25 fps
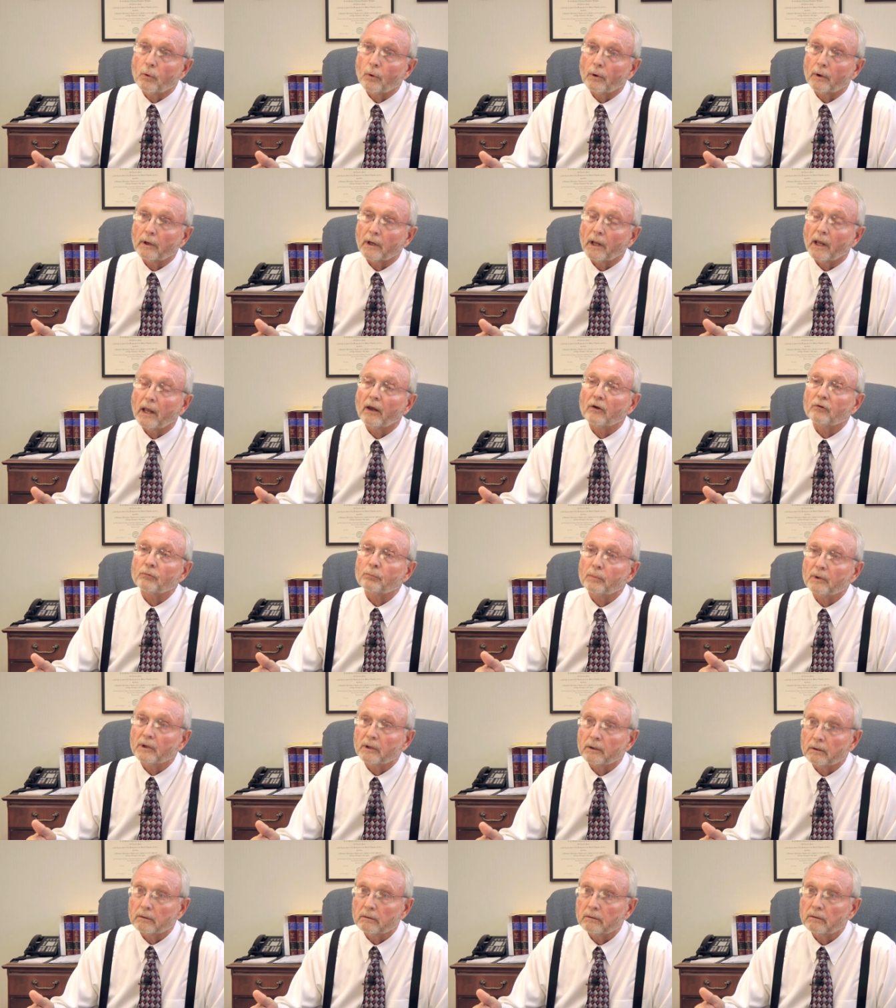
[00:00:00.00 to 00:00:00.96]
court has
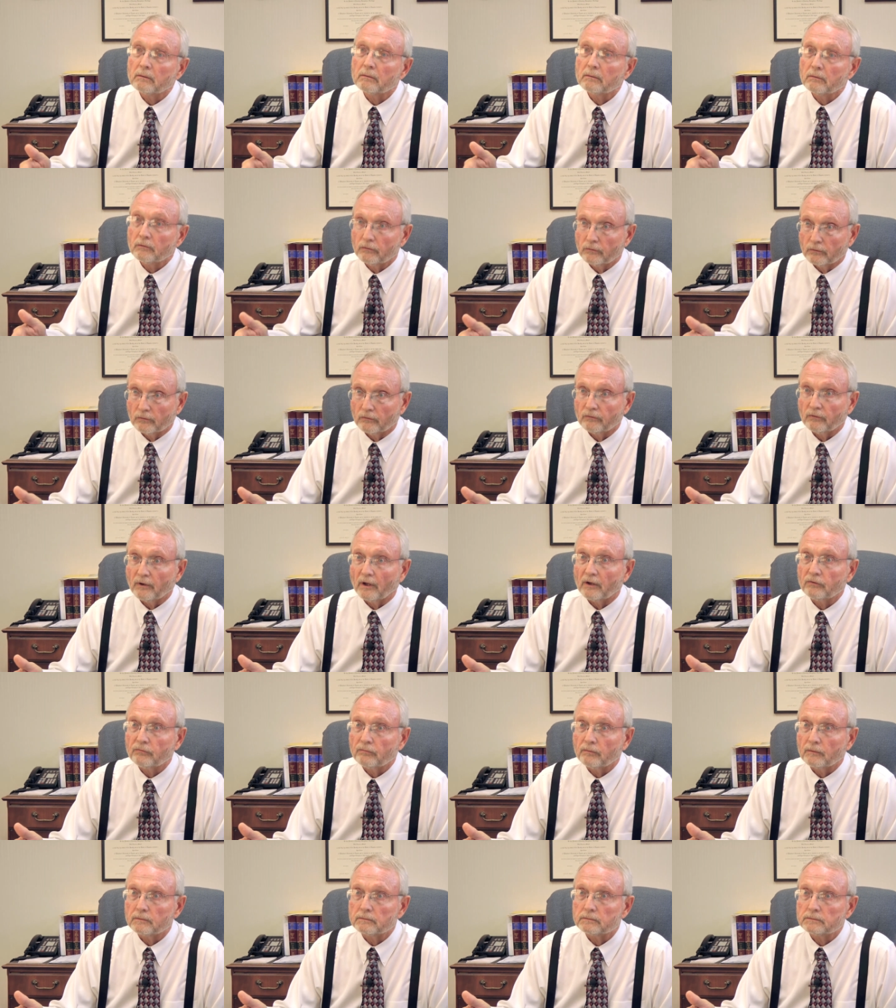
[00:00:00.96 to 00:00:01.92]
been
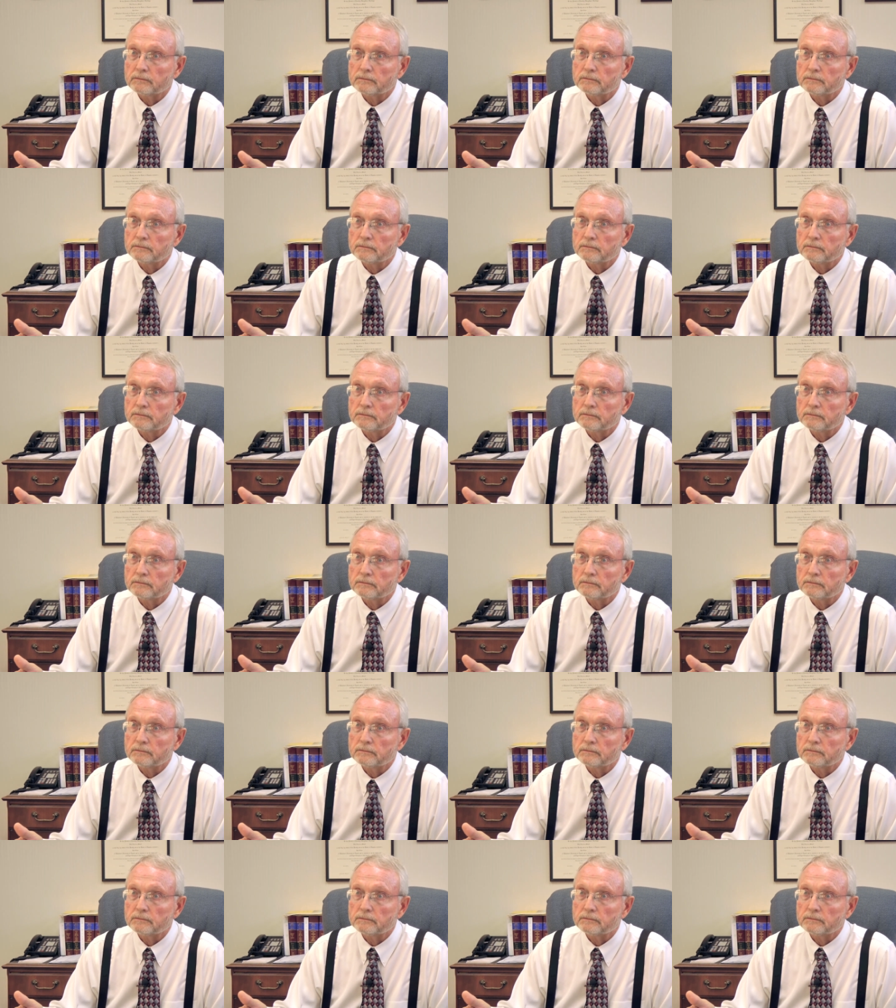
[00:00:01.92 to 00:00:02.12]
successful.